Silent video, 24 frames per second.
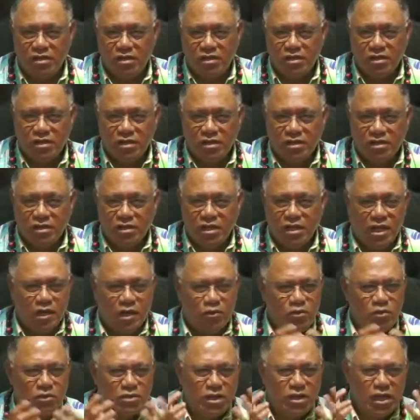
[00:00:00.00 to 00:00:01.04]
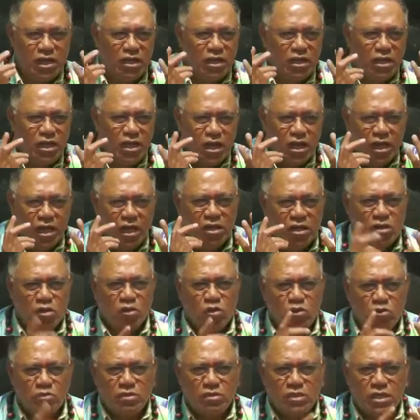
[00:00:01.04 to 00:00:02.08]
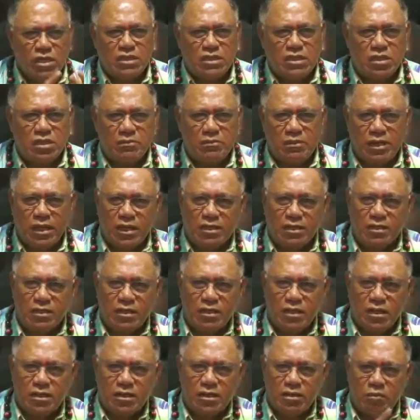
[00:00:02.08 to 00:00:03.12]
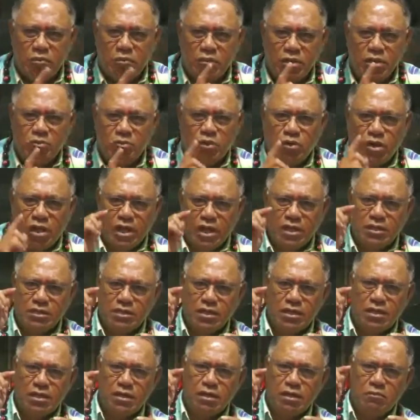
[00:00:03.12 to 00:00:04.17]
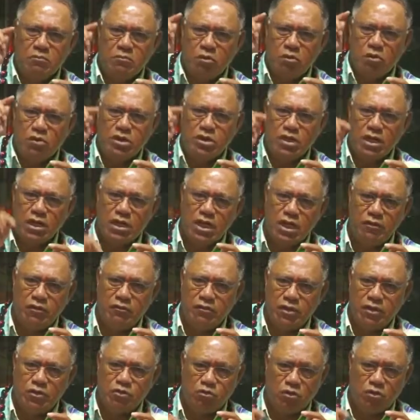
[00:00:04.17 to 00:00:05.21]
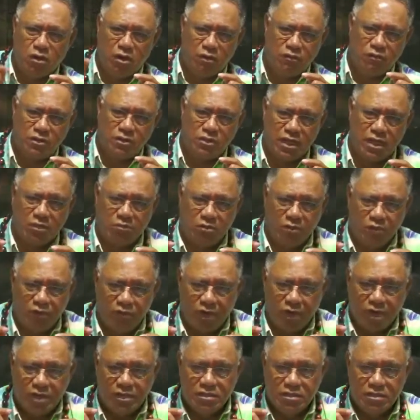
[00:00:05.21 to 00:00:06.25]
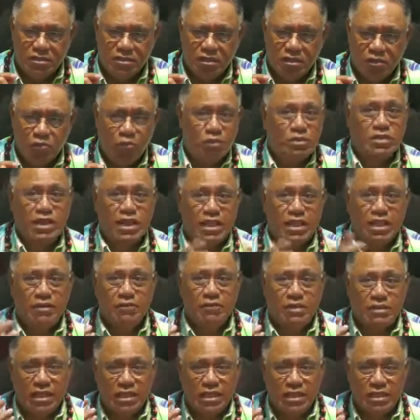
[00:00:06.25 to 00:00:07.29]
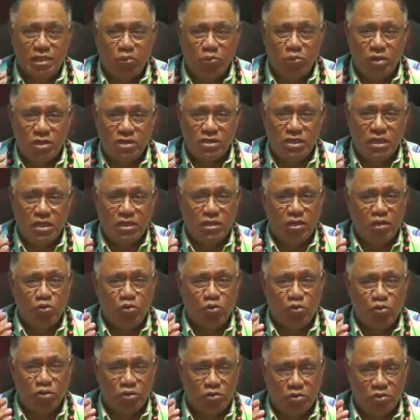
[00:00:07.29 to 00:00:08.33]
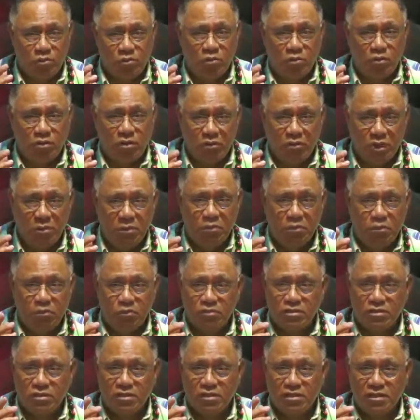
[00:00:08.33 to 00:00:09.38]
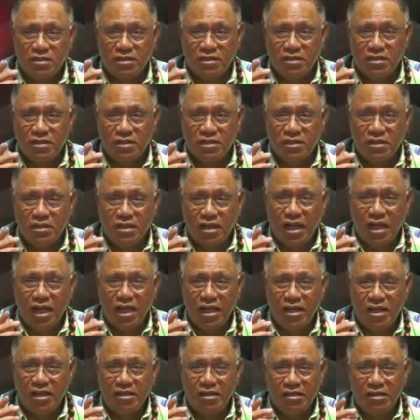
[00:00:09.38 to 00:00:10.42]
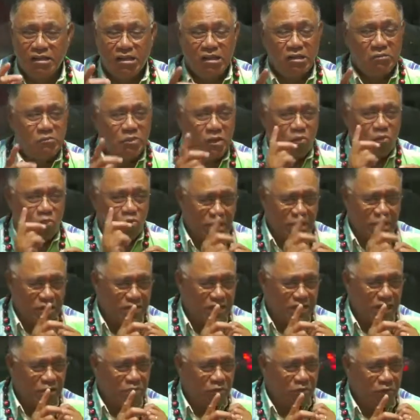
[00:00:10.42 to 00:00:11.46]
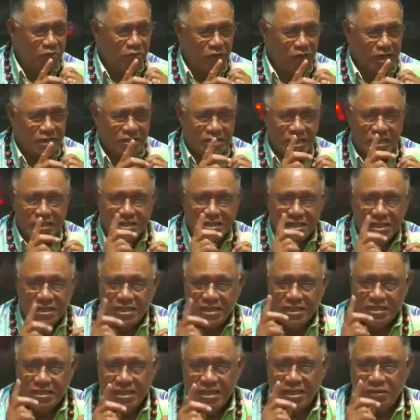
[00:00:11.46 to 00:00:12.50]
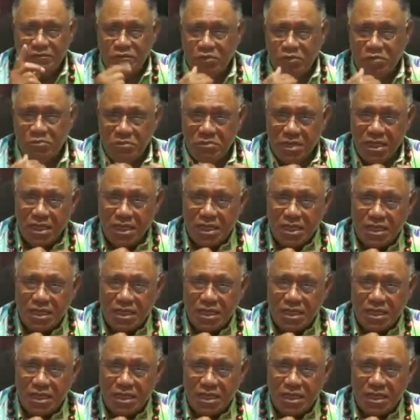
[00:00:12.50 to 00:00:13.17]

then I would say, in the Old Testament, the priest will enter morning and evening to offer sacrifice, which can never take away sin according to the book of Hebrews. But one sacrifice that Jesus did for me,